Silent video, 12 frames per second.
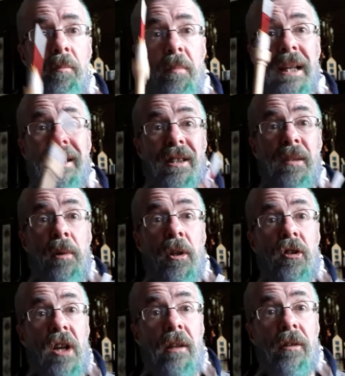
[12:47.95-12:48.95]
Mind, the small
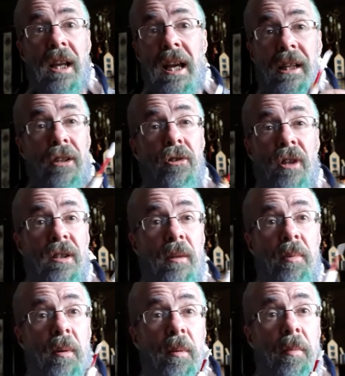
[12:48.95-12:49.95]
child can't use it as a
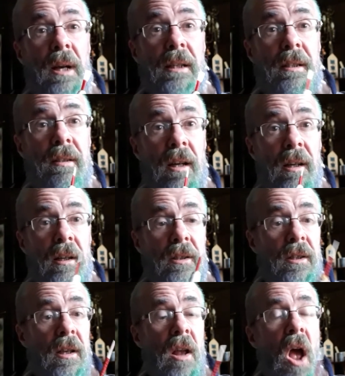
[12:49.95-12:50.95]
proper practice chanter because